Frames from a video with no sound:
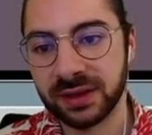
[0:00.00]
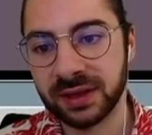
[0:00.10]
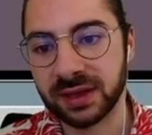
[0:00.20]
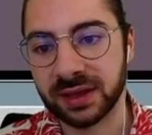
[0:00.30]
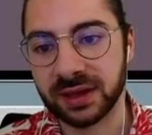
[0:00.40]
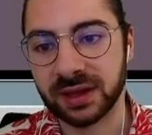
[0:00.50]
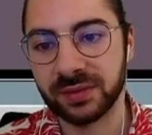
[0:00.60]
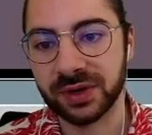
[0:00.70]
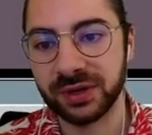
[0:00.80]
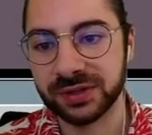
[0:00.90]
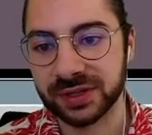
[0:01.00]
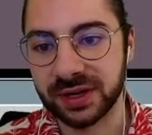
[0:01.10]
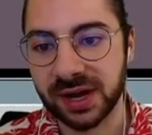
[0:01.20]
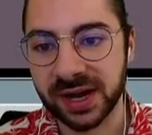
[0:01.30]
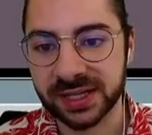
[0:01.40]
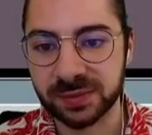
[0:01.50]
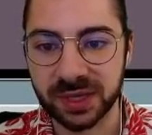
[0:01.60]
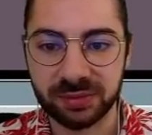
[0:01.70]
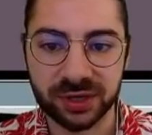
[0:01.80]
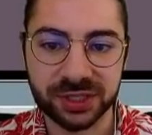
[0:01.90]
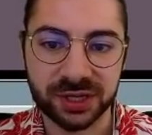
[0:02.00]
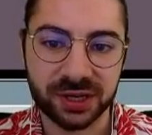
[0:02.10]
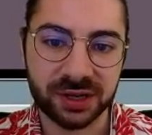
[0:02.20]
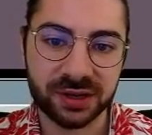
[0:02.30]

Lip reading: And we're going to use a nice big brush here.